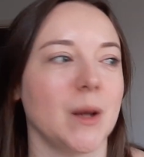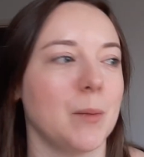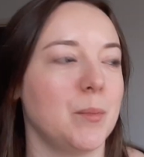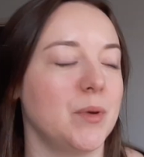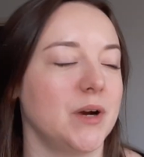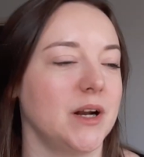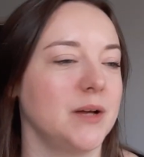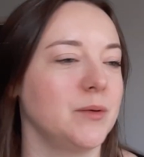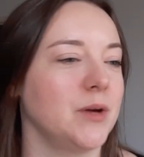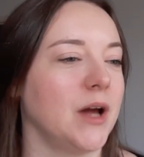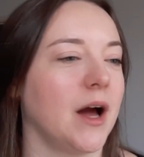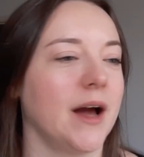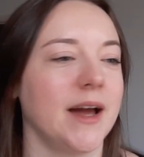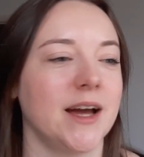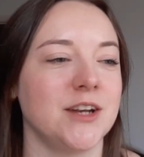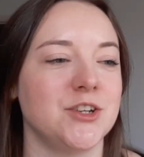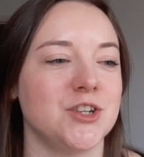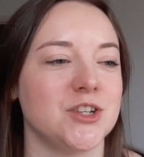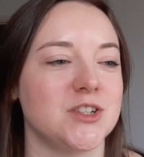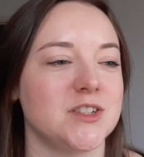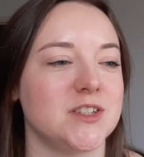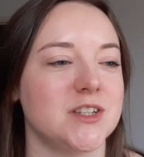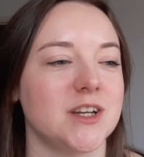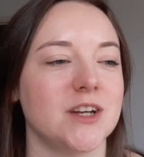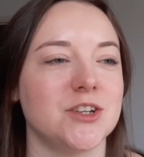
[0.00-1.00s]
but I had
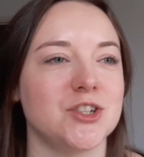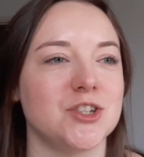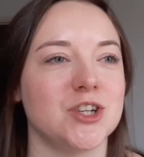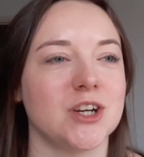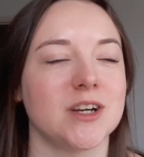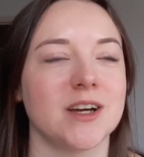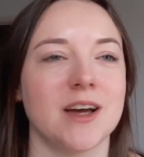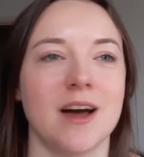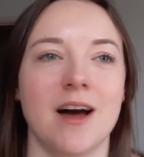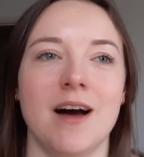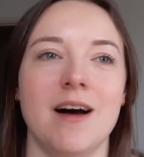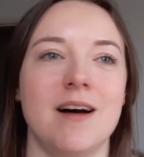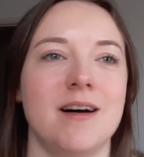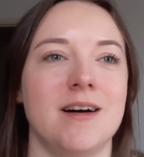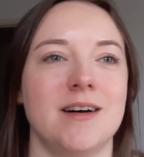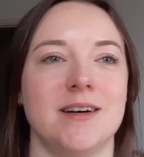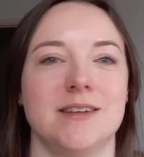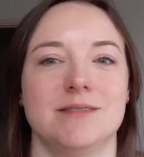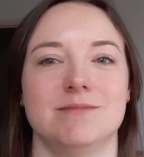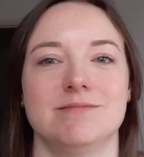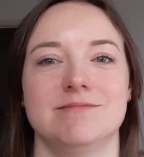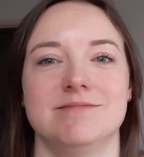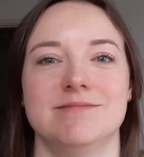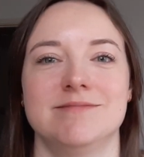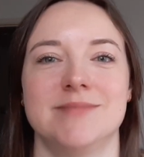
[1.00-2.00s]
just such a
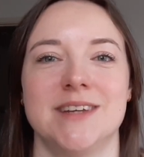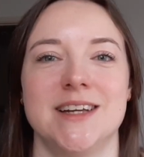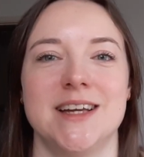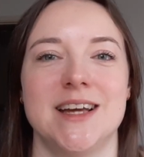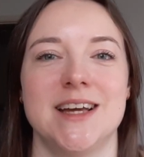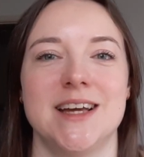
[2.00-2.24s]
calm